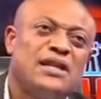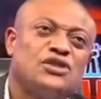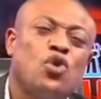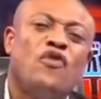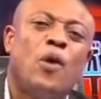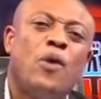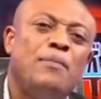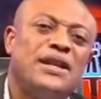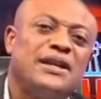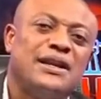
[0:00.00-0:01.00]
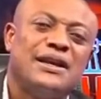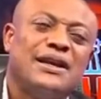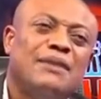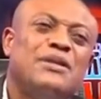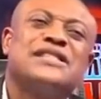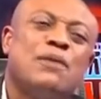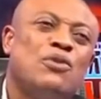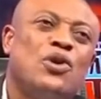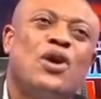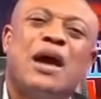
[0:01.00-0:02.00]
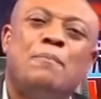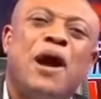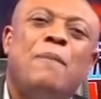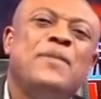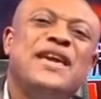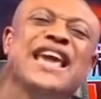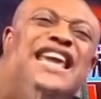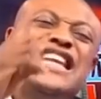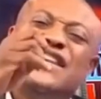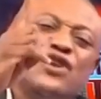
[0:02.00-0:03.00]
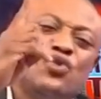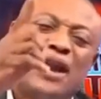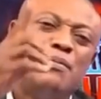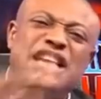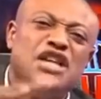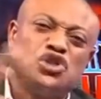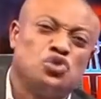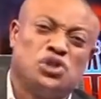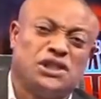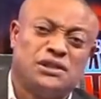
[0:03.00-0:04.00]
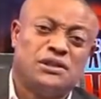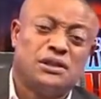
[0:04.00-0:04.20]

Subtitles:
It's so overwhelming. Mr. Lawyer Ampaw, me an individual, me an institution.